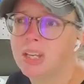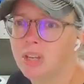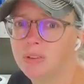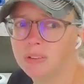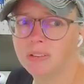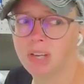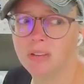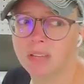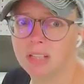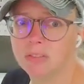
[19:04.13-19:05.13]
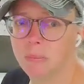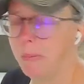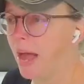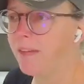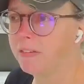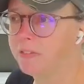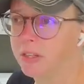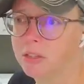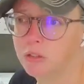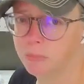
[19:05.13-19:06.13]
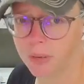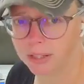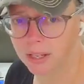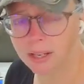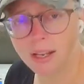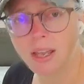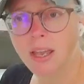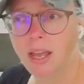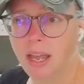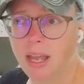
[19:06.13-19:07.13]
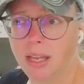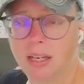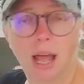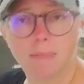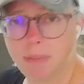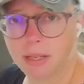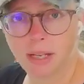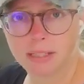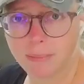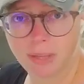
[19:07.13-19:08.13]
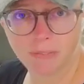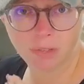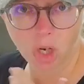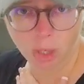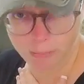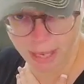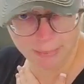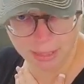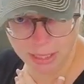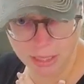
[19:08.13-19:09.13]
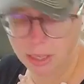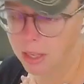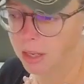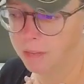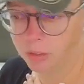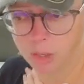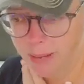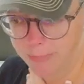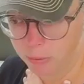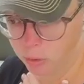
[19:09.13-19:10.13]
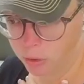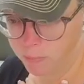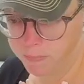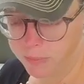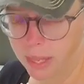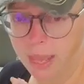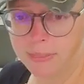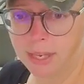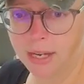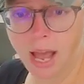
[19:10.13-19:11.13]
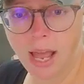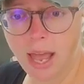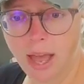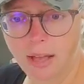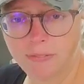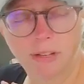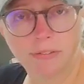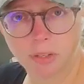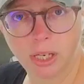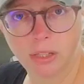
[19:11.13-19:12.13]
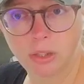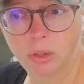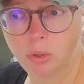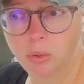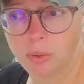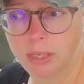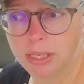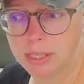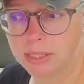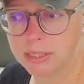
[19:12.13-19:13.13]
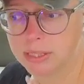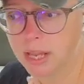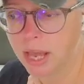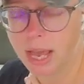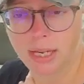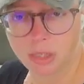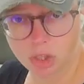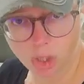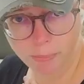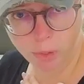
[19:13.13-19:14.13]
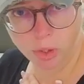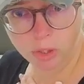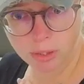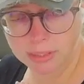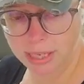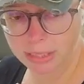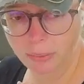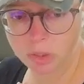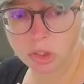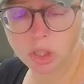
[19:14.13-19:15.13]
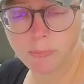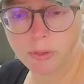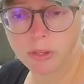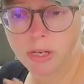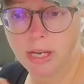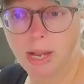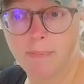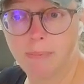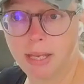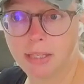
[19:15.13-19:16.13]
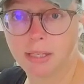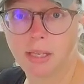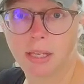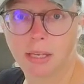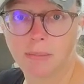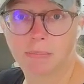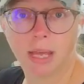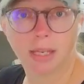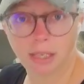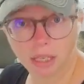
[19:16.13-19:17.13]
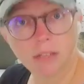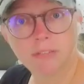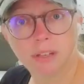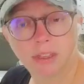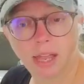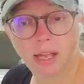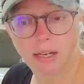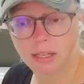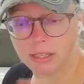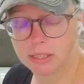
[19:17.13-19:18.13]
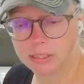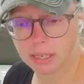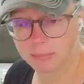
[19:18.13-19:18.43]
cute things for people. I have a friend who's pregnant, and I'm making something for her baby room. And then I have a friend who is an interpreter, a sign language interpreter, and I'm making him a gift that is going to